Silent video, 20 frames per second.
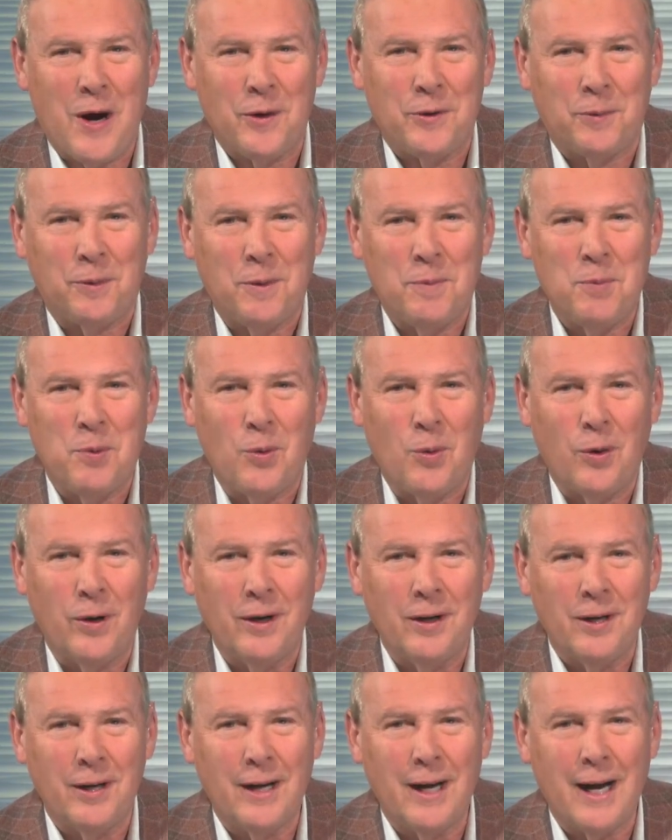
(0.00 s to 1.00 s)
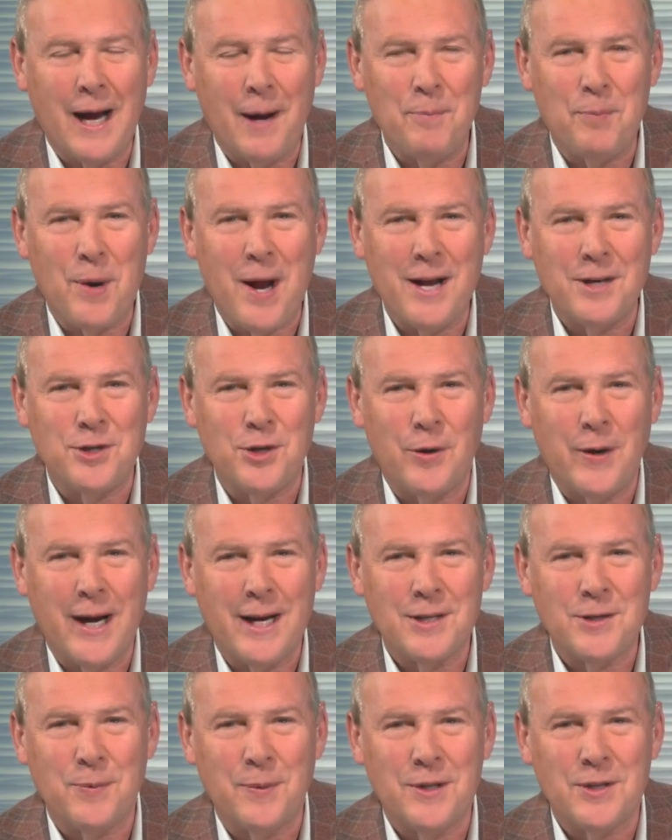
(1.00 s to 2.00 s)
Wealth Report. I'm Brad
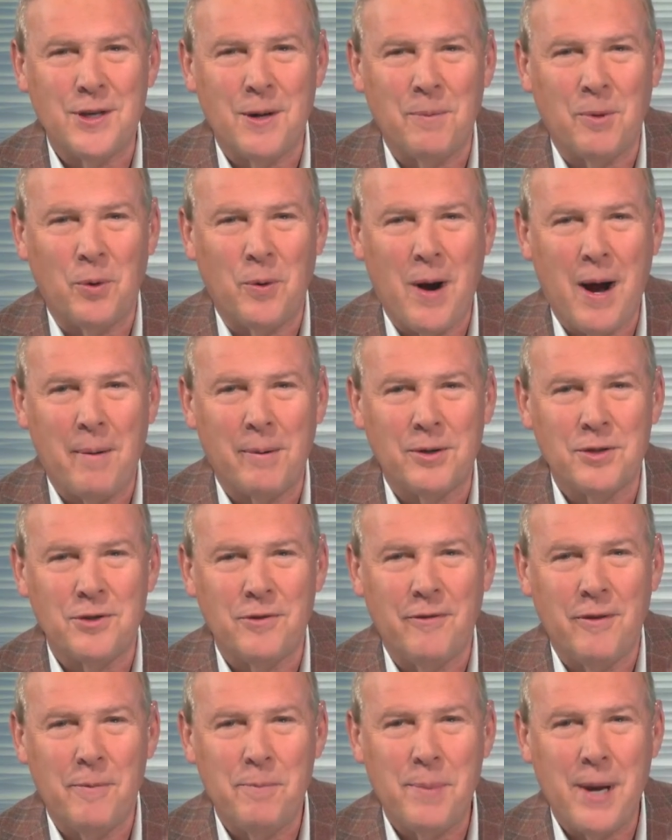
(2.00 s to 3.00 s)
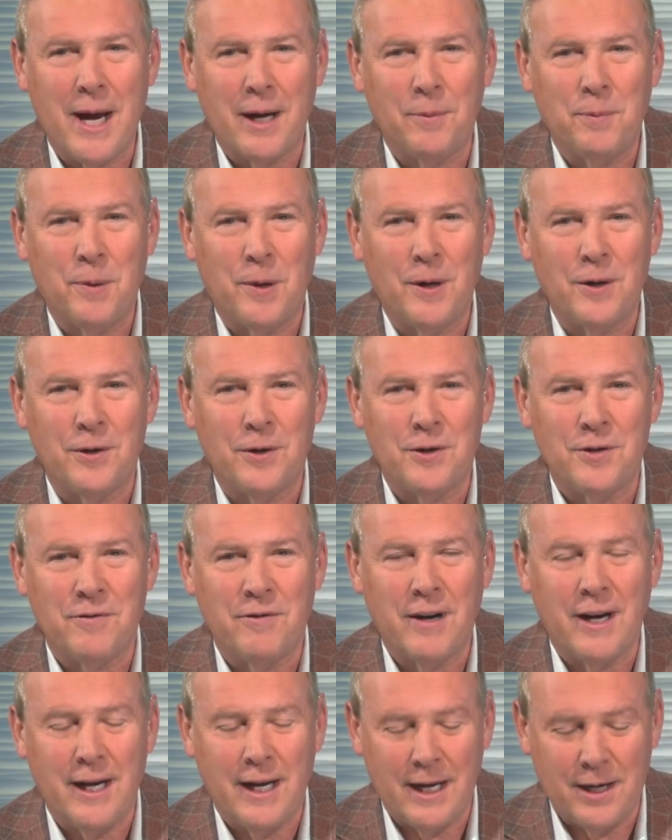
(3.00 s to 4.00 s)
Johansson with Summer Roberts of Impact Partners
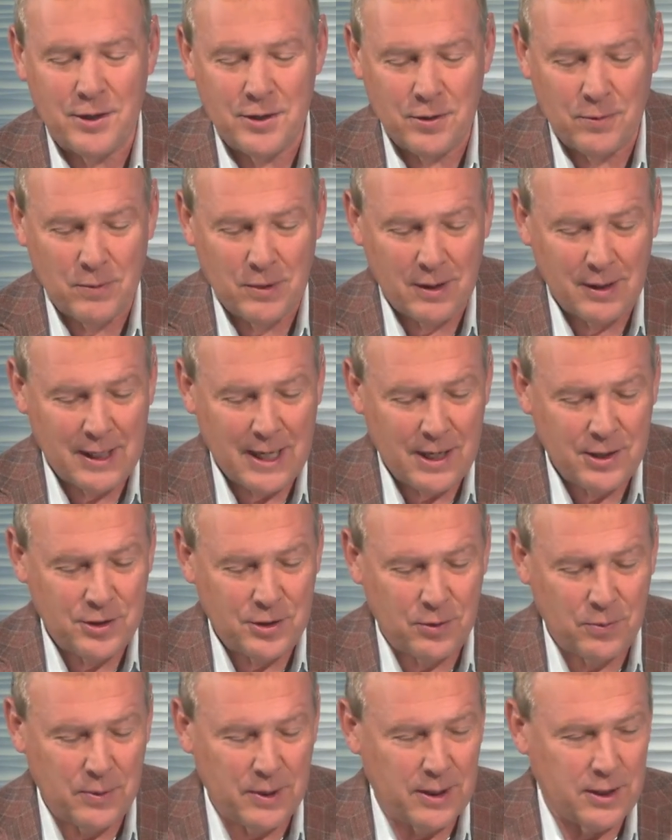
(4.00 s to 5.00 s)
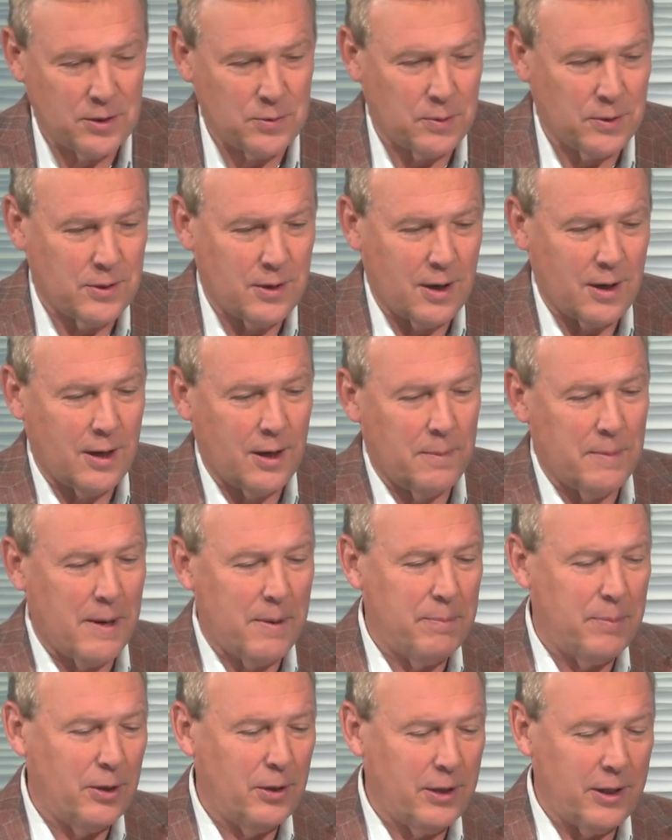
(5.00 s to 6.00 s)
Financial. We're glad you're with us. We're talking
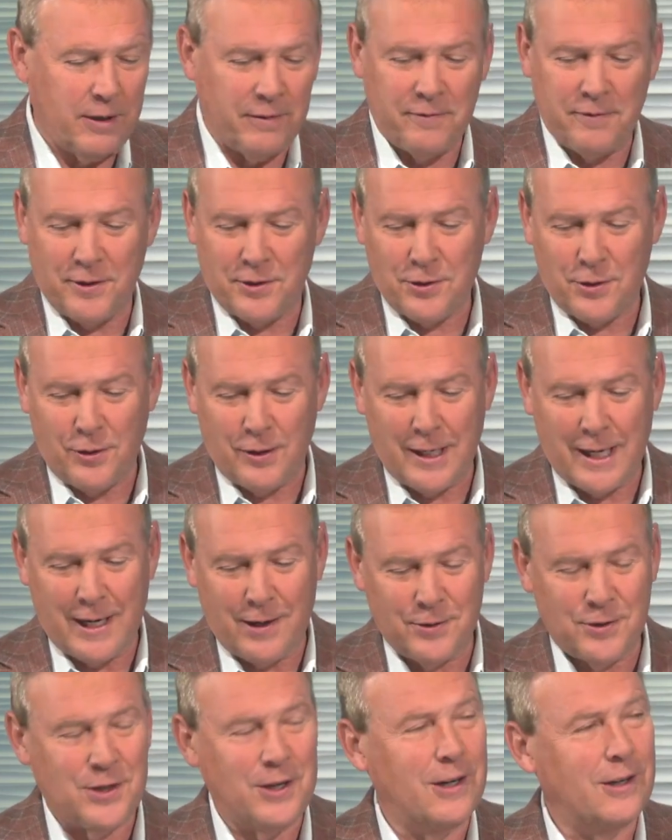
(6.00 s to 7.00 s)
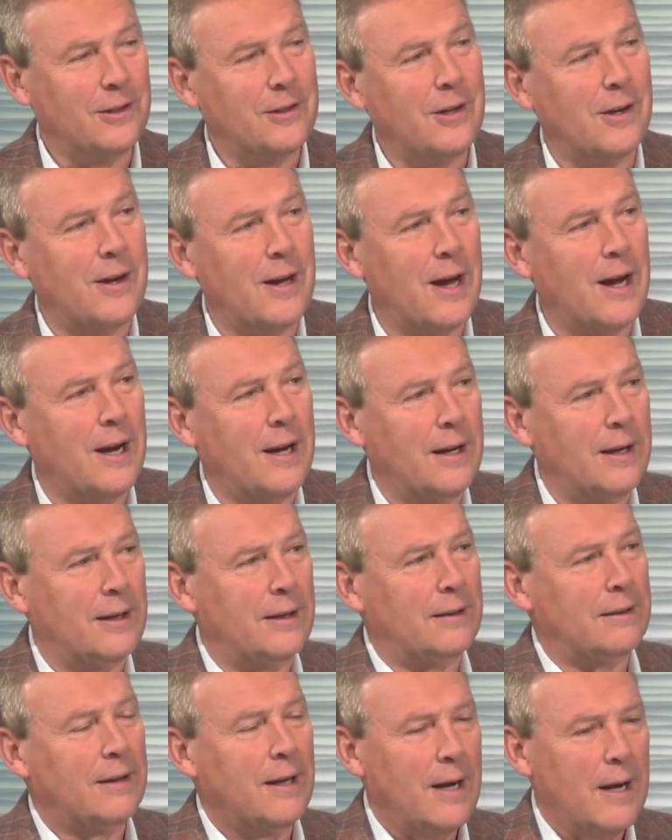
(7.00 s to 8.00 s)
about building a fiscal house here today
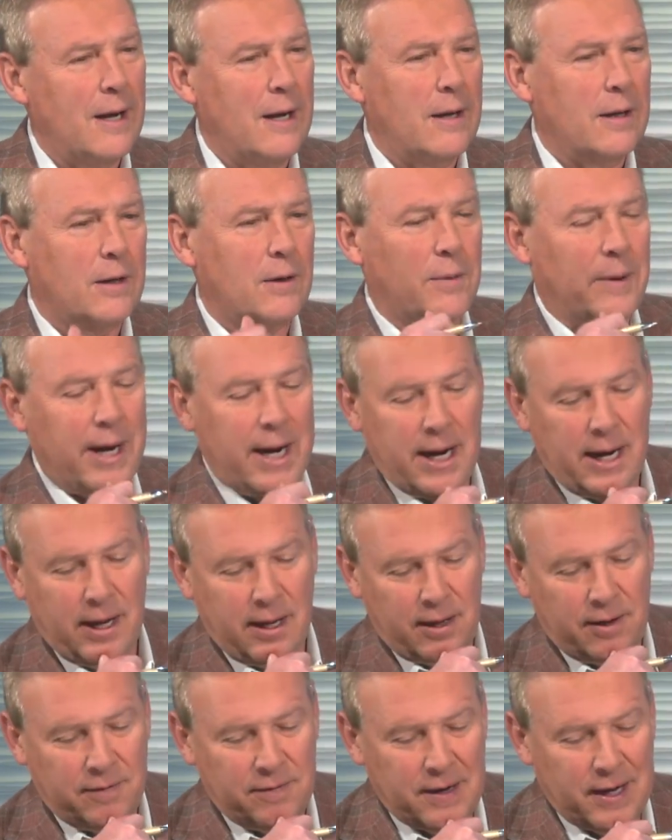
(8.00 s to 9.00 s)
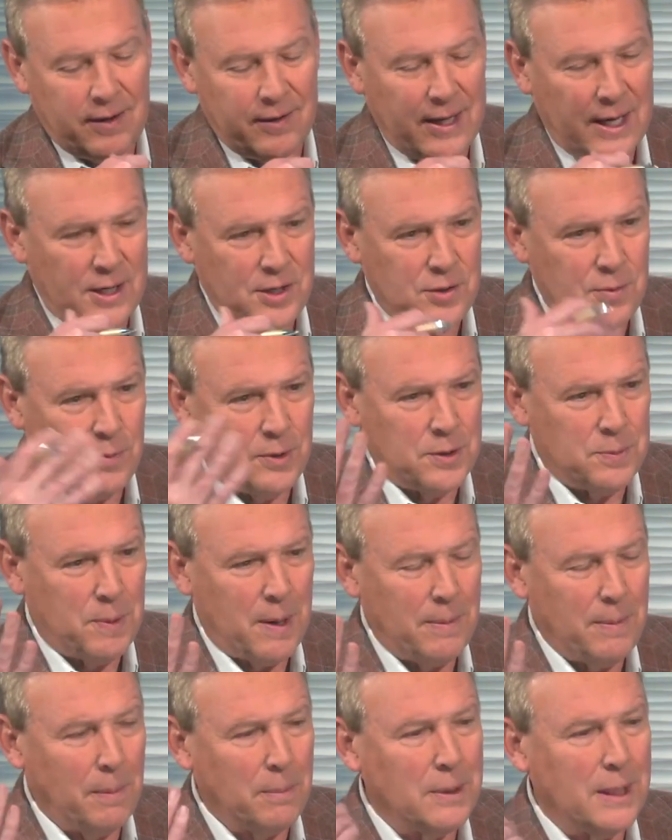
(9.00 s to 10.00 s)
and creating the foundation, which
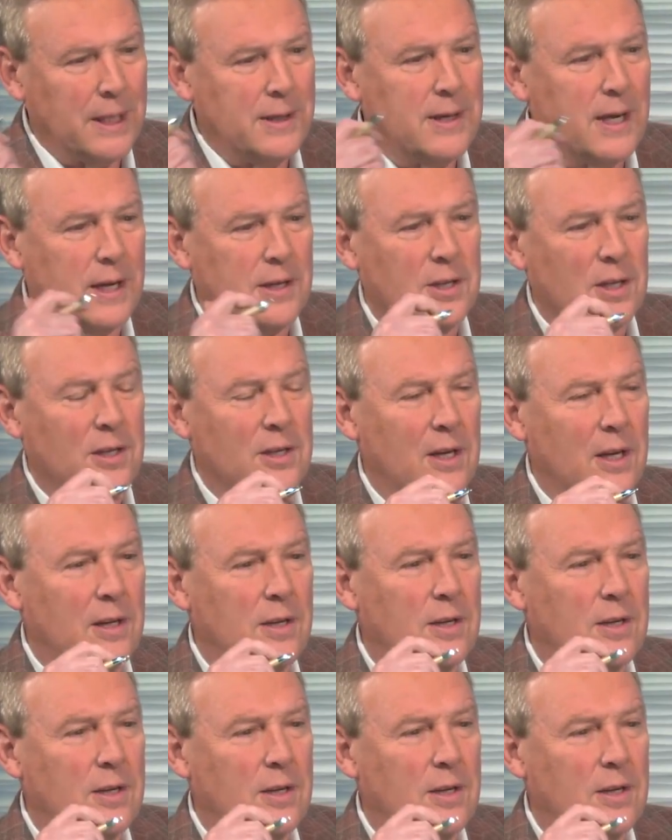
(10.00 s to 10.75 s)
probably takes us